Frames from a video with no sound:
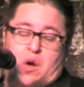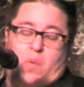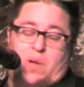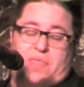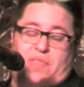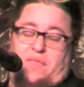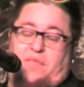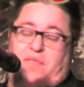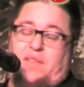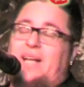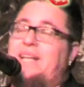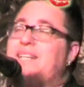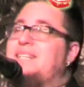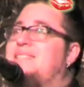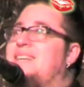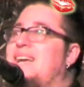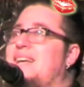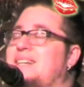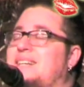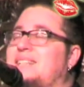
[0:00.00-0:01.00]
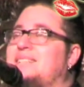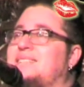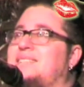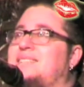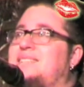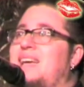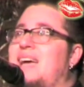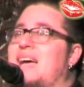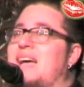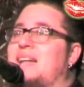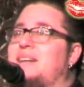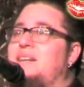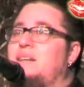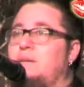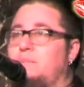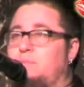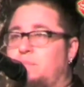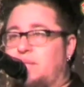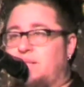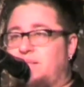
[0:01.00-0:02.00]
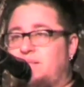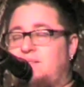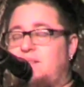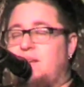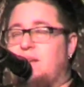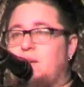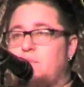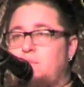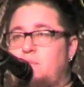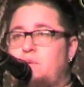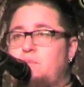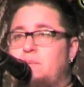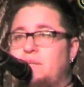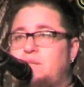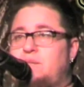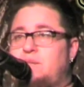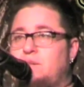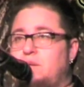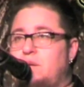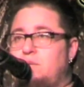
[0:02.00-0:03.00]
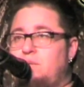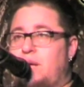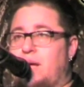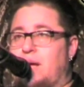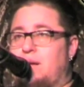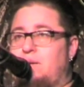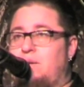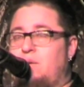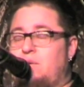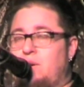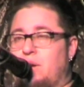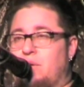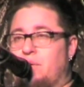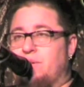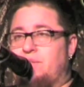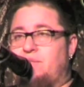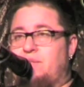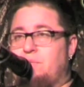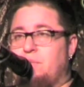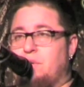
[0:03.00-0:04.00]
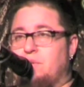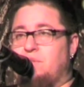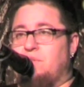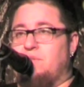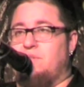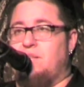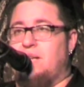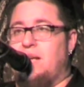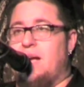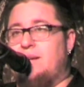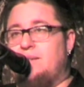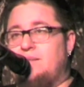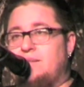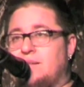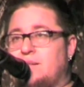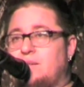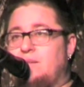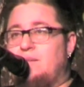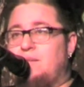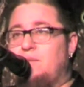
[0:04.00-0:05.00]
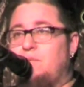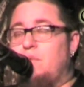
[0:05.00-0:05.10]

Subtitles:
when the flight attendant said, please take a moment to locate your nearest emergency exit.